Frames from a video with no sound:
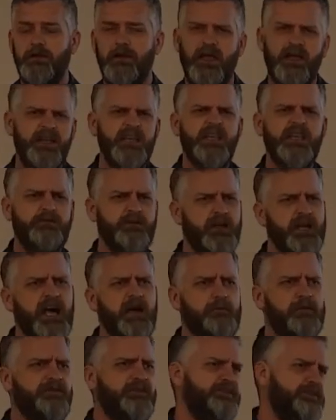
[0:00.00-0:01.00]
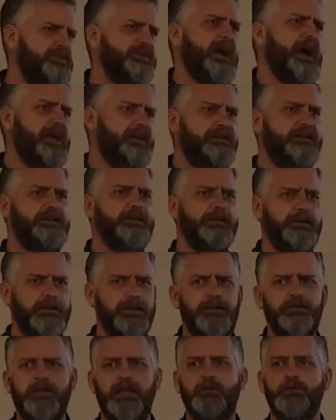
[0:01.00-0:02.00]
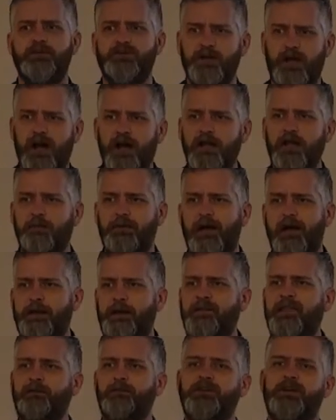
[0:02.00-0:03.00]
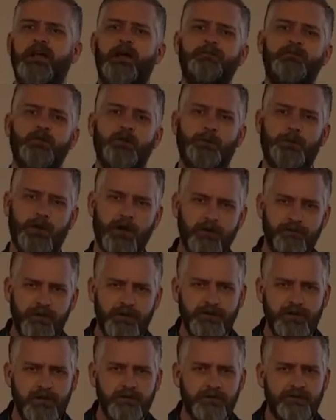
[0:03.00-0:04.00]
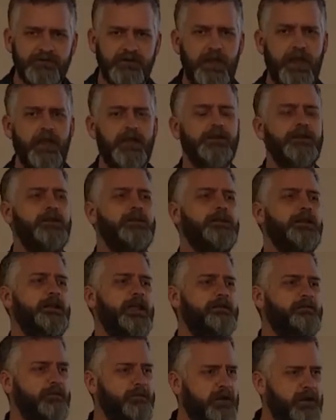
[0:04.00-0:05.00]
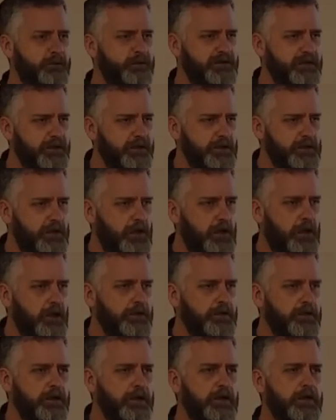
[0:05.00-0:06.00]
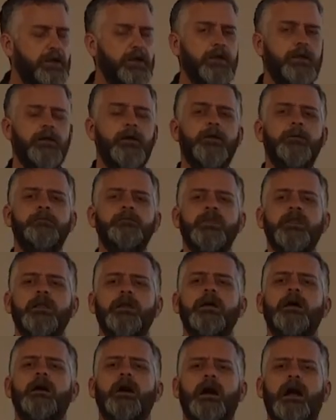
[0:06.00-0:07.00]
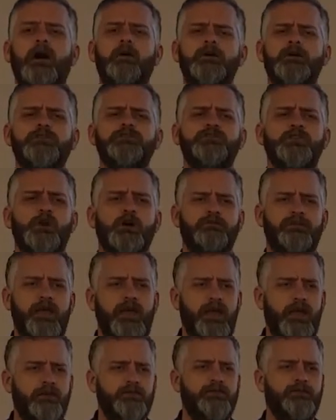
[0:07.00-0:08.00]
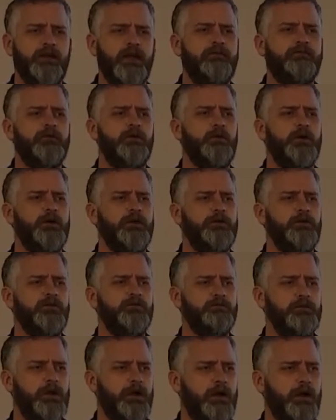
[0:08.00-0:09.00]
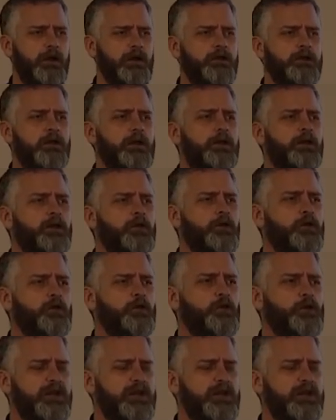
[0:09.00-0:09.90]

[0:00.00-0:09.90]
And he even comments, he says, ideally they would talk about it, and they would come to a perfect understanding, and everybody would get along. I want a show of hands for everyone who's married who